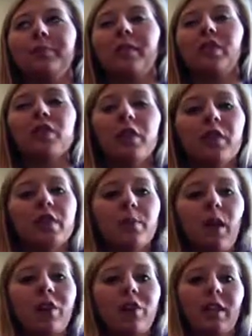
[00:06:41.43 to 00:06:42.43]
service
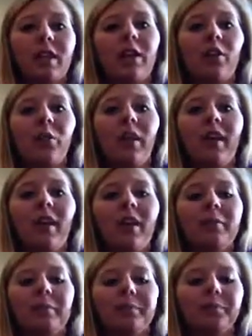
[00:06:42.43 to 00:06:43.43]
project that you pick
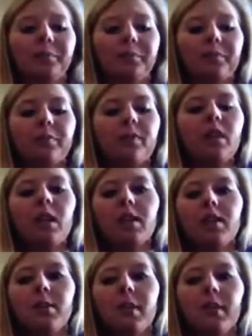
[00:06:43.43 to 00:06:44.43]

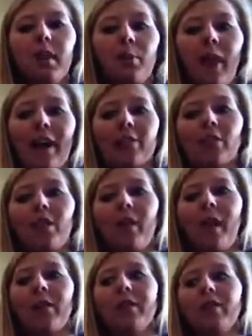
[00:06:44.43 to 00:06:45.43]
is something that you're passionate
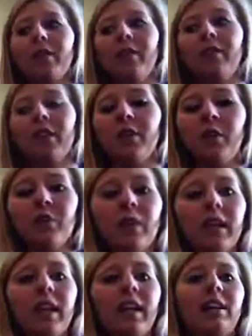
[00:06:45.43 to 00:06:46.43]
about and something that you can
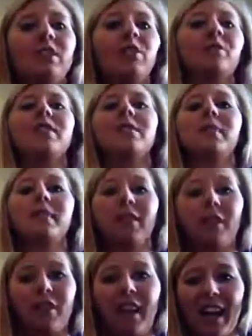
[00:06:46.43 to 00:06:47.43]
really get into, and something that
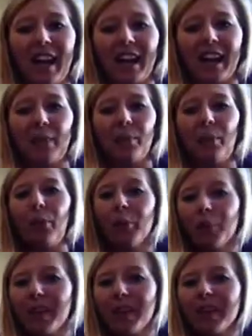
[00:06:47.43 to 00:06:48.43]
you're not going to get bored
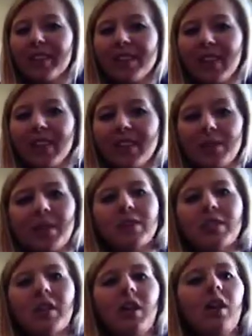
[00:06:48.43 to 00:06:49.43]
with at the second
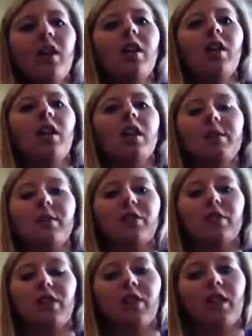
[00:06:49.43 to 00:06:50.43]
semester,
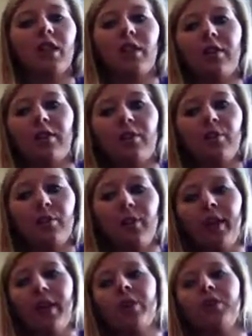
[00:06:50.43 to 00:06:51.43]
especially if you
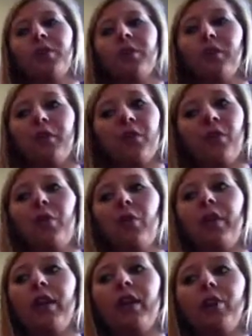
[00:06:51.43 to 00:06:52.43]
plan on doing it for the whole
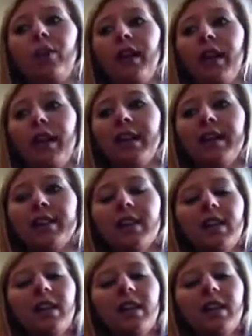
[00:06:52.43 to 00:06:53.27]
year, because